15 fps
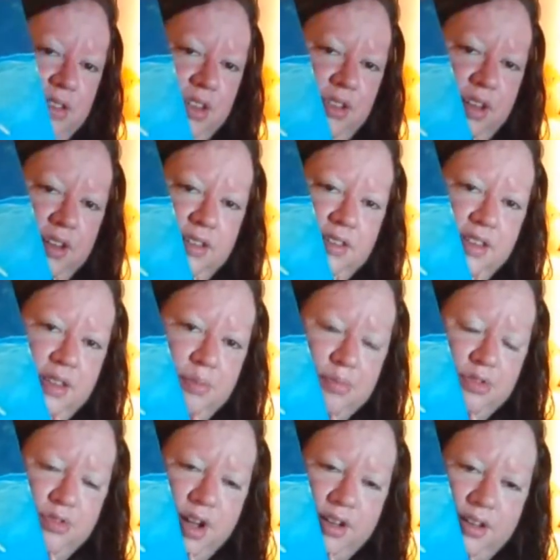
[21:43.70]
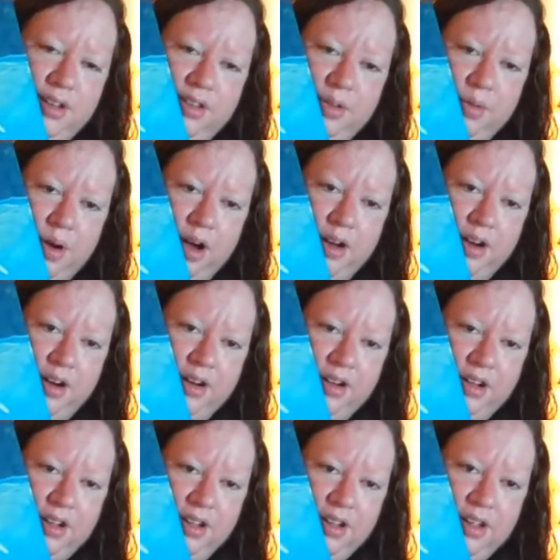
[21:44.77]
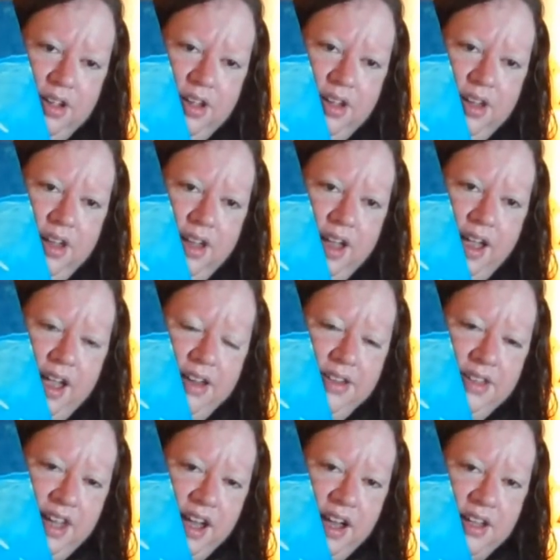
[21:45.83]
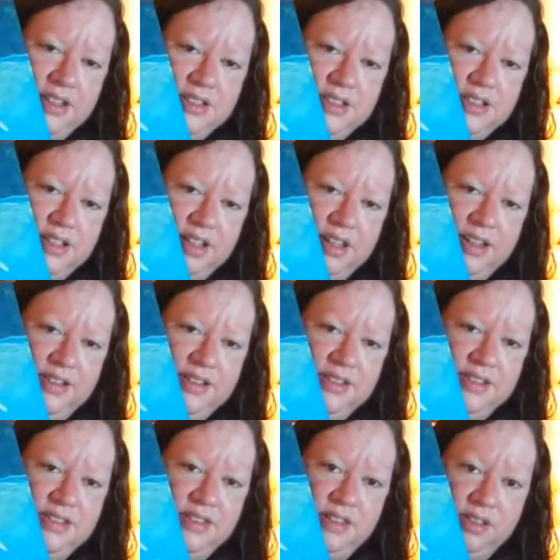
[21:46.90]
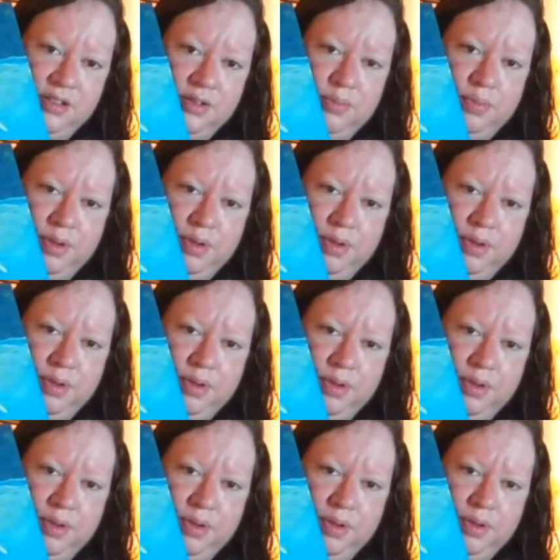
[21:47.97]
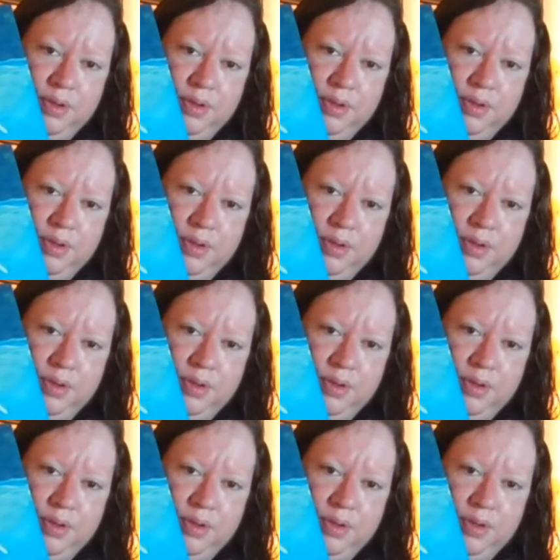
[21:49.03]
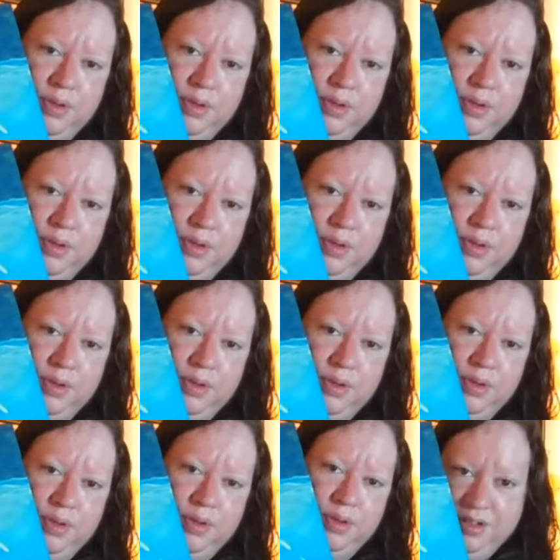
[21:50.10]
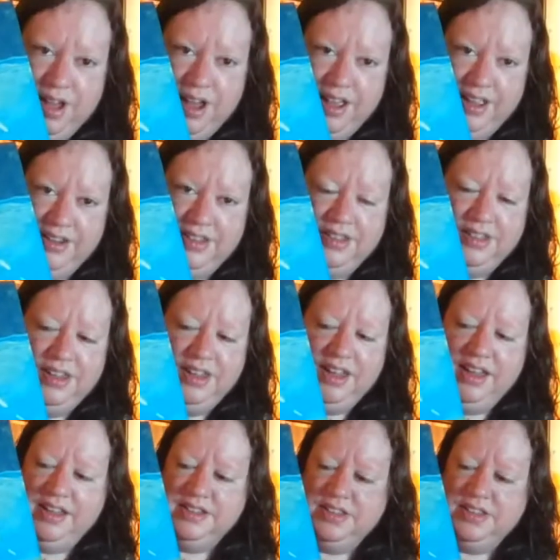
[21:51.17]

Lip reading: You can see them struggling in the water. And yet, it's still beautiful and calm in the ocean and in the moonlight.